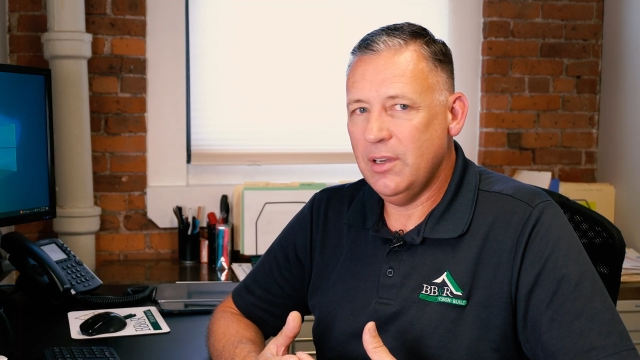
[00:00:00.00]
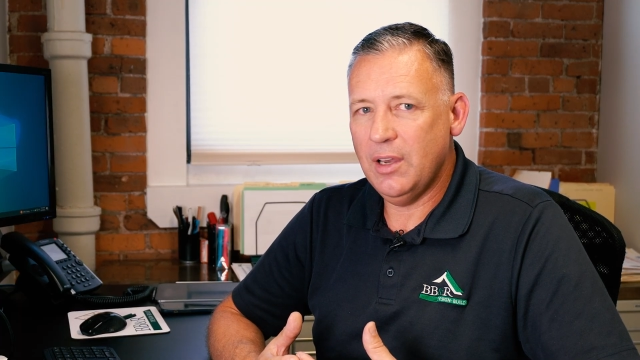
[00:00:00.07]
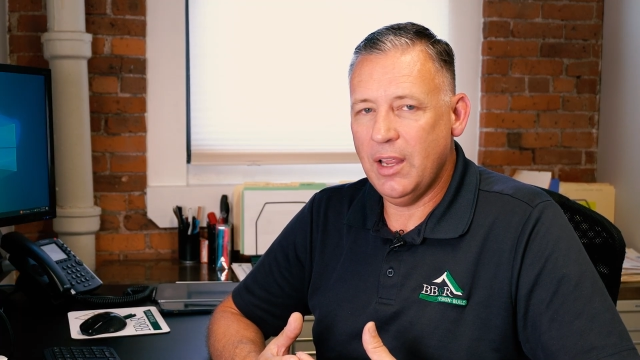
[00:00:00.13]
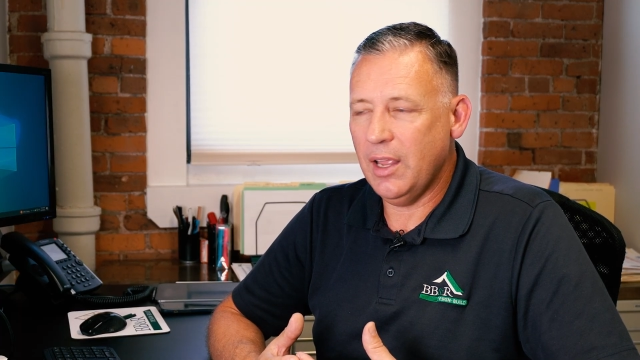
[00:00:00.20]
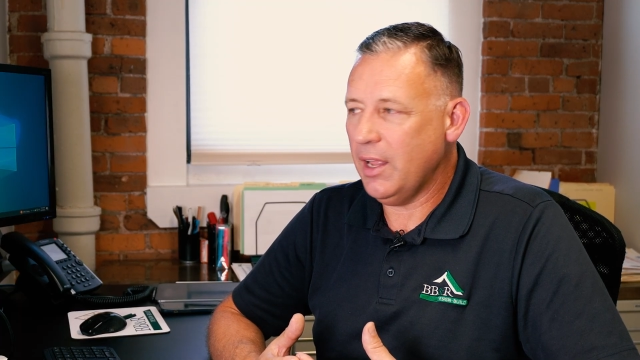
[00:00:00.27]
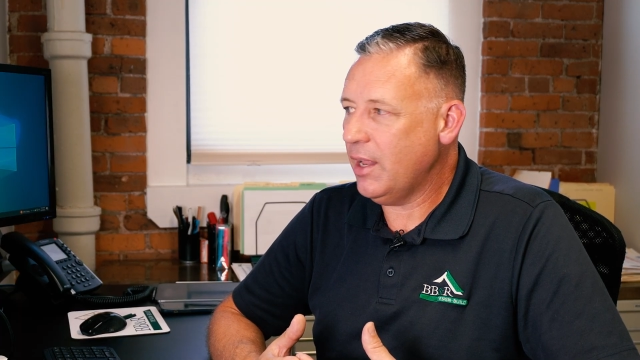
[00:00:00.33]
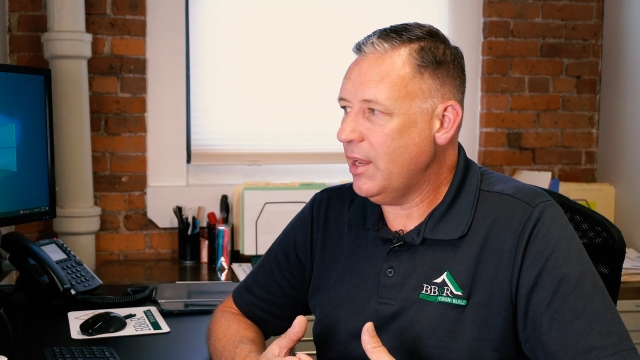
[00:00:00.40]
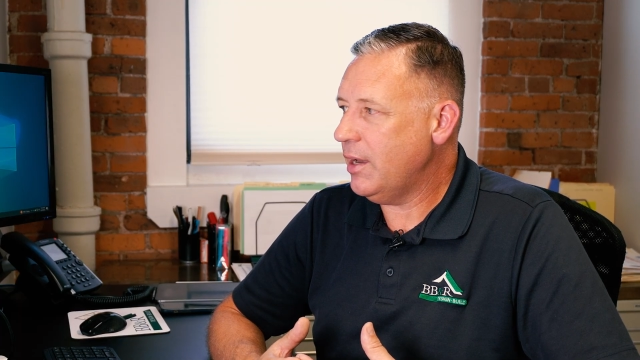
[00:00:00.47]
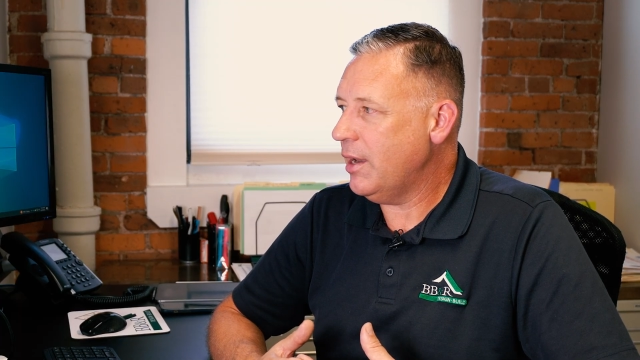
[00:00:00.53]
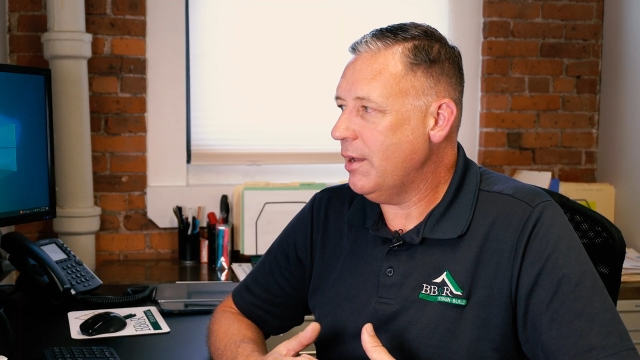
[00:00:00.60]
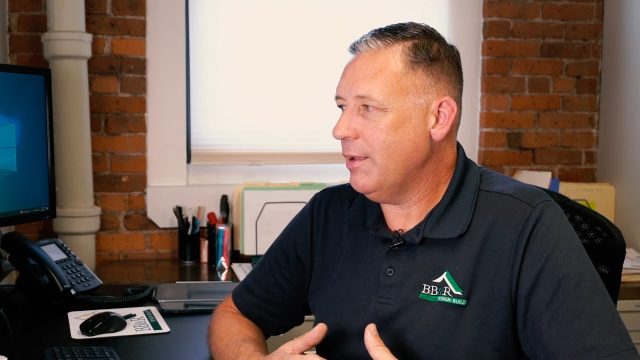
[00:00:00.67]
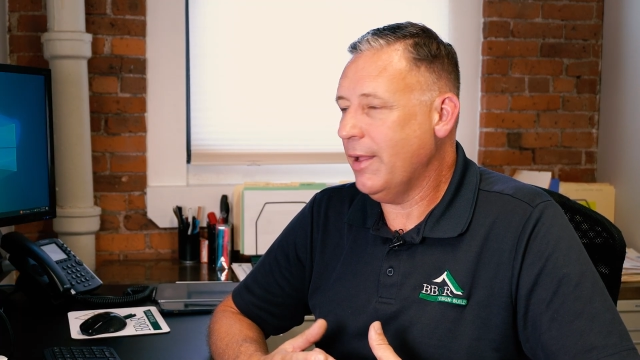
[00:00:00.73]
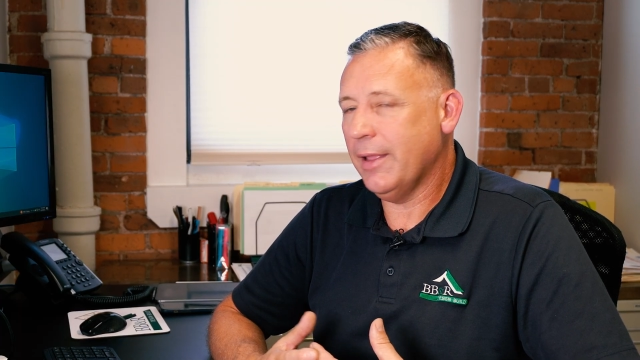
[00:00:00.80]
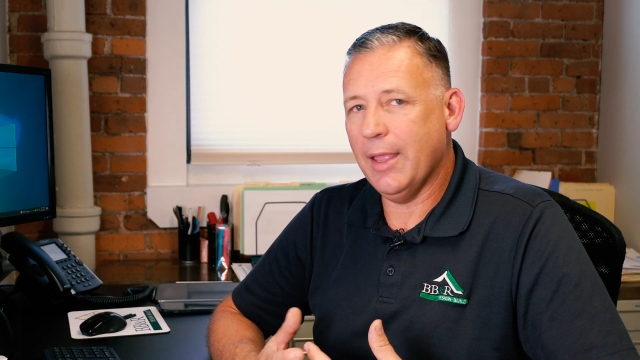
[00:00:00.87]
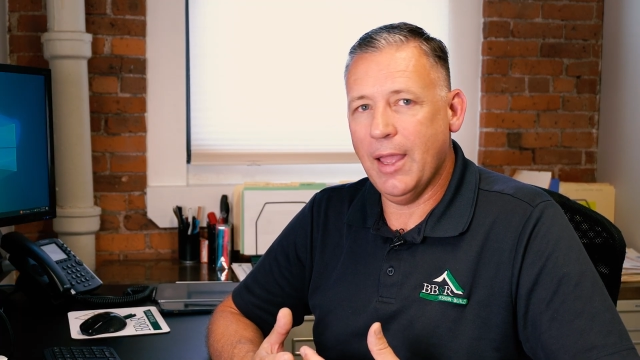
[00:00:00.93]
And
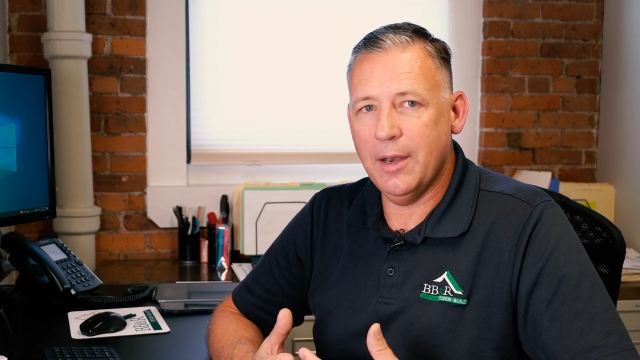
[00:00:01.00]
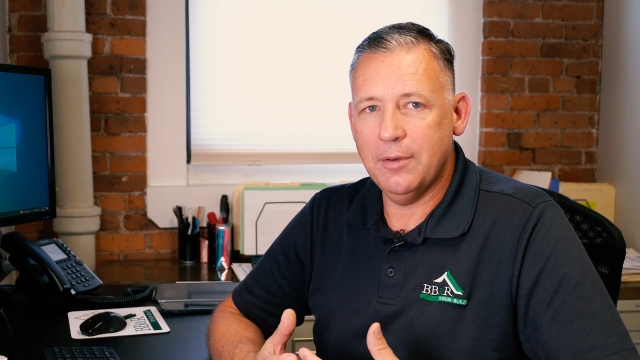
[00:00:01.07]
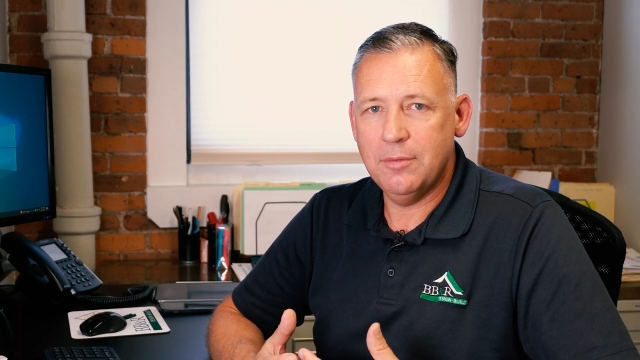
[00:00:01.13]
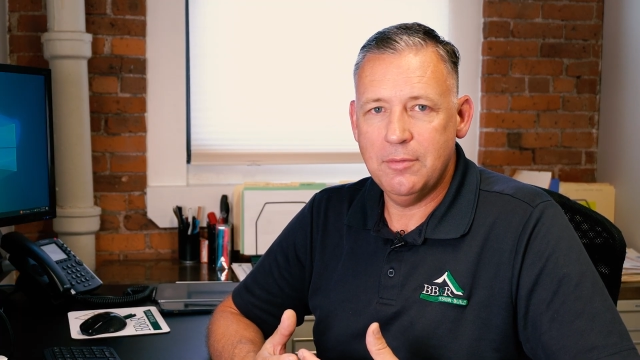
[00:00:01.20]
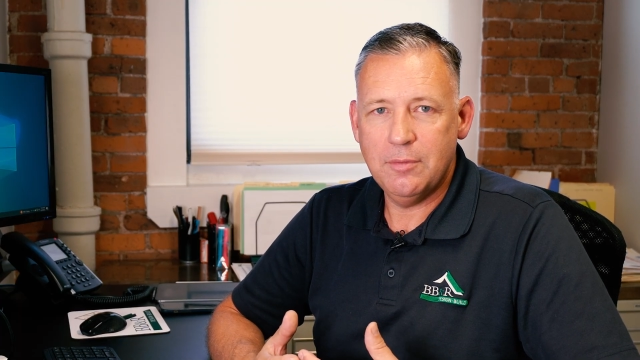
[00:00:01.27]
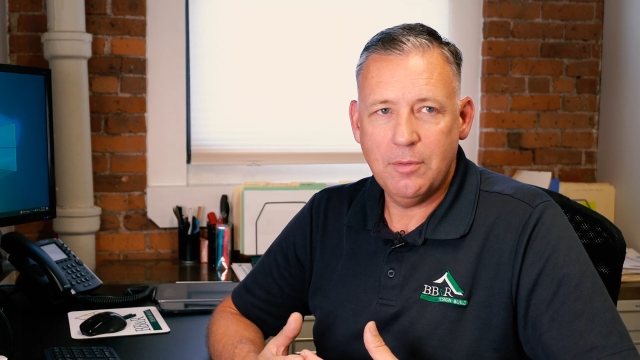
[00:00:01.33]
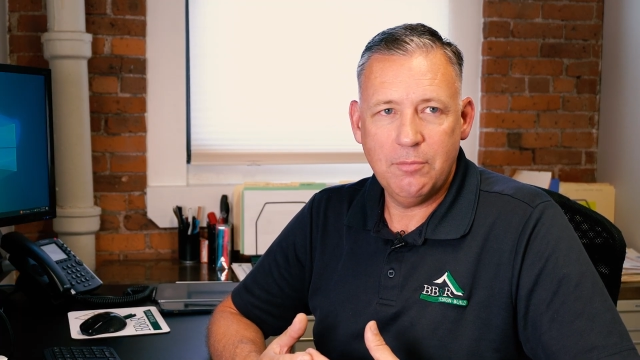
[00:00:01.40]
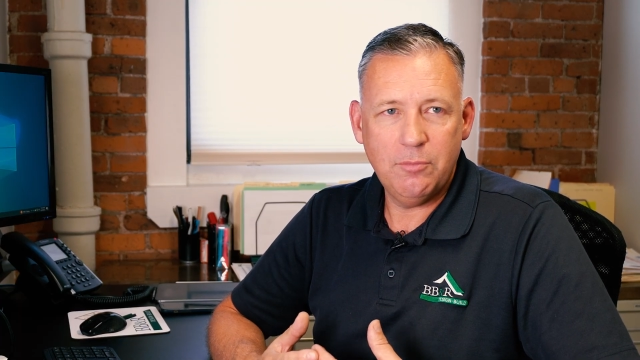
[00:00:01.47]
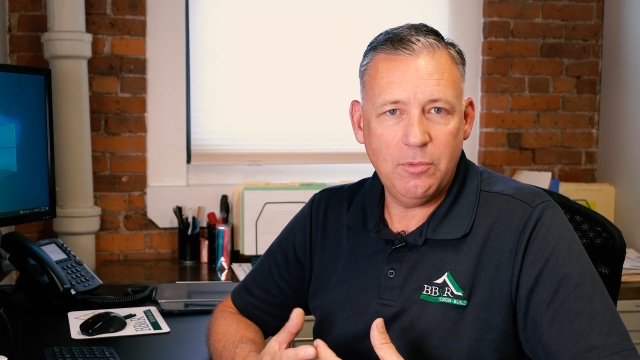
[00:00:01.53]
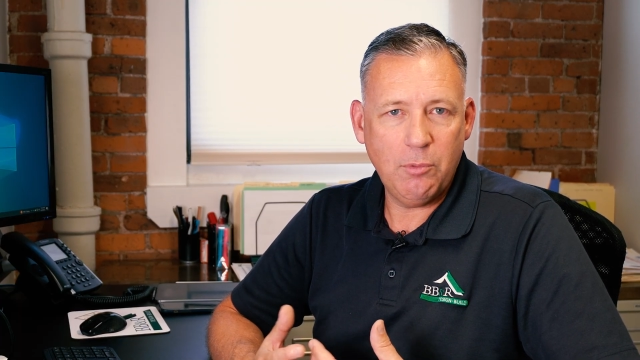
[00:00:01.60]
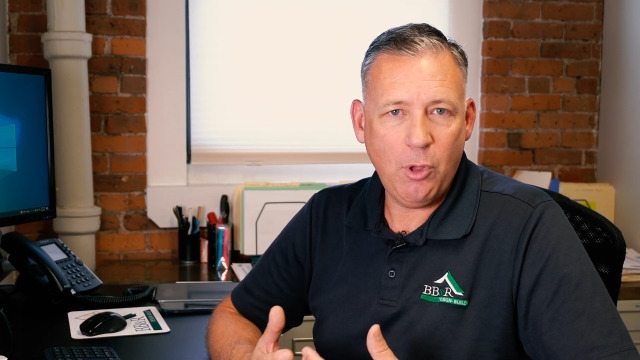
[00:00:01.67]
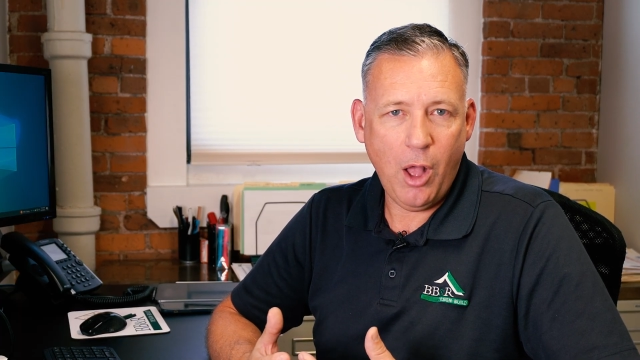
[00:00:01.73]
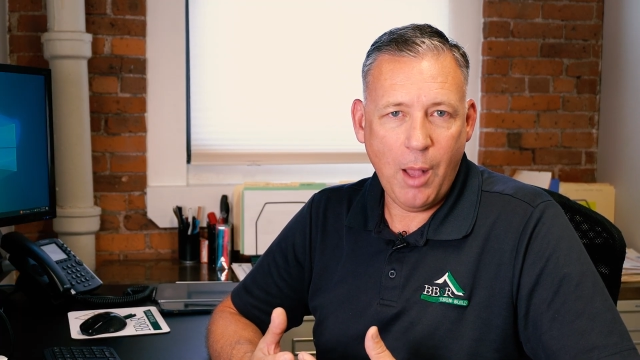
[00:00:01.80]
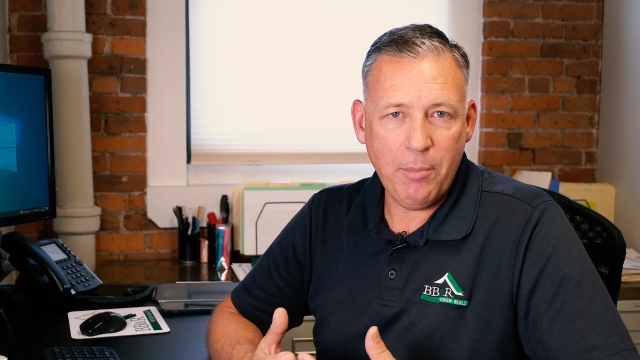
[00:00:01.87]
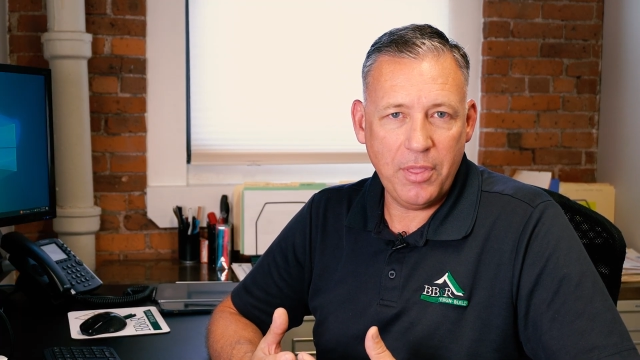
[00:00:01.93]
again,
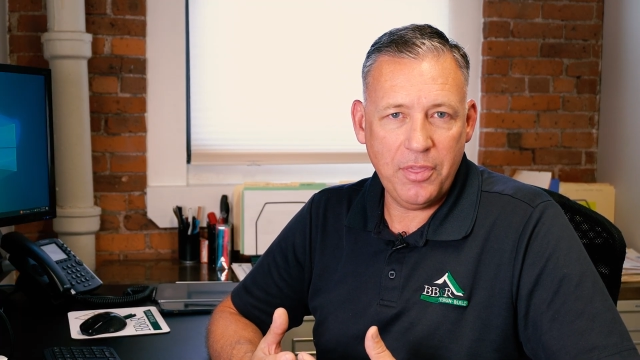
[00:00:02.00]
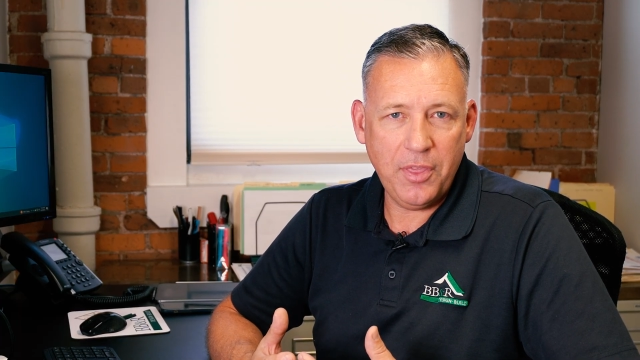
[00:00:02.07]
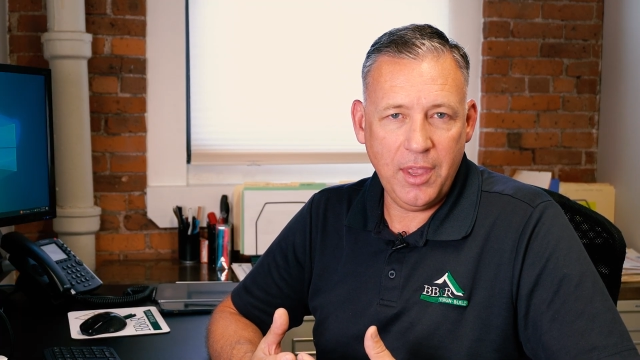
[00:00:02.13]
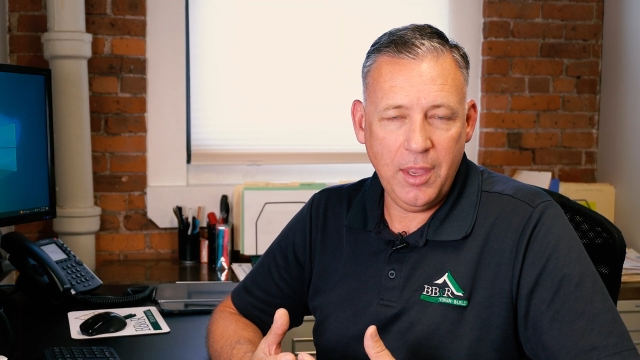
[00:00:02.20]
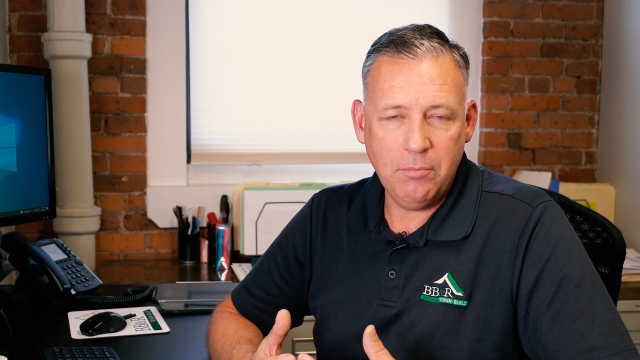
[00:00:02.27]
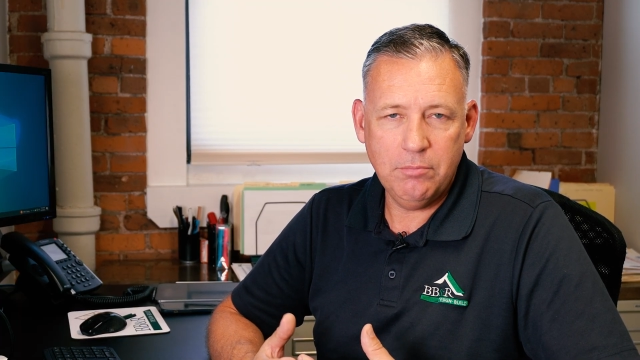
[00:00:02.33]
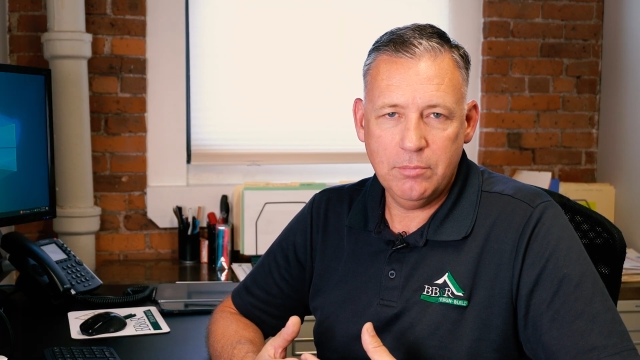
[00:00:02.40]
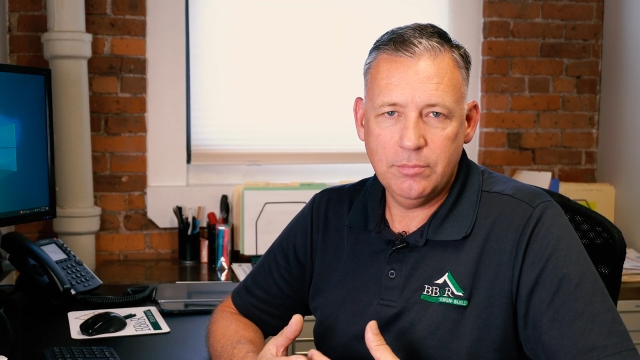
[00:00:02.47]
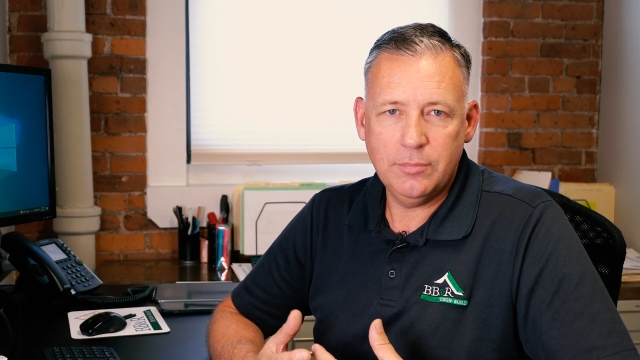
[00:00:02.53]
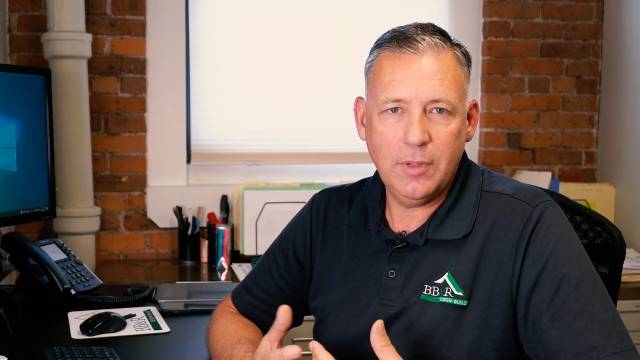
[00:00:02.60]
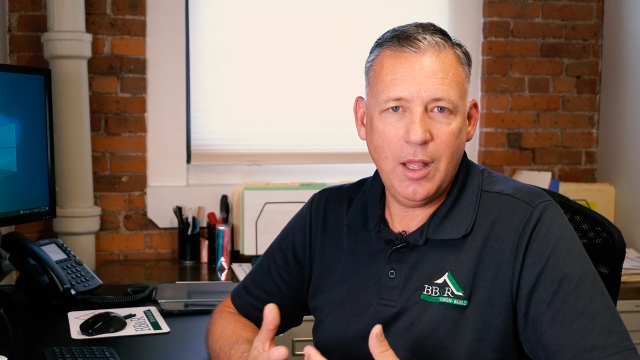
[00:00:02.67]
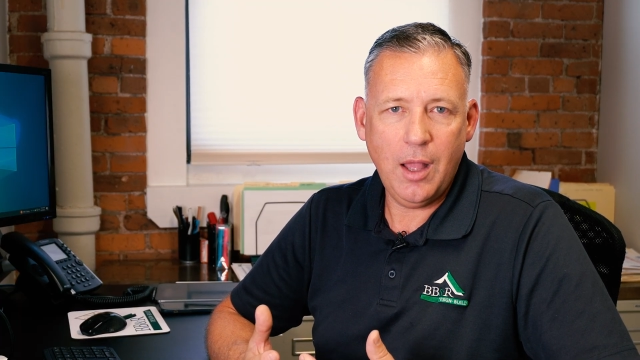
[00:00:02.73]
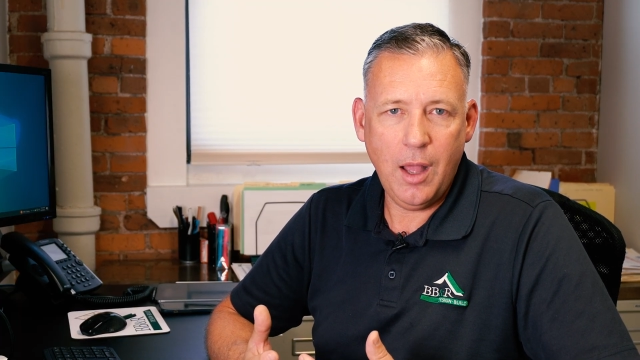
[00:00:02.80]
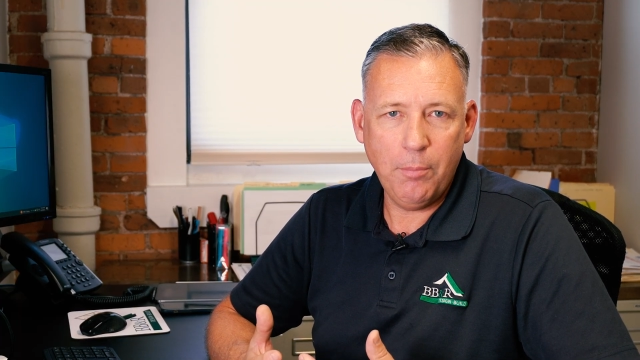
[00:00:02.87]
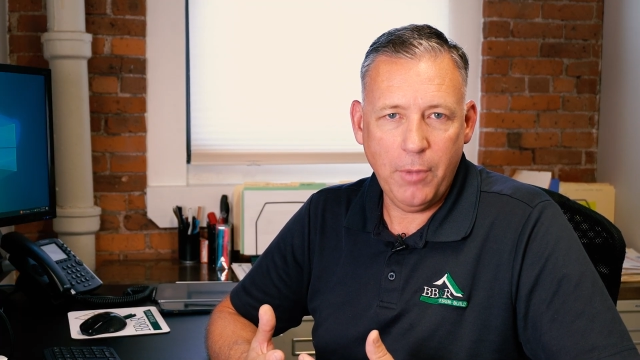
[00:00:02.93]
common theme, a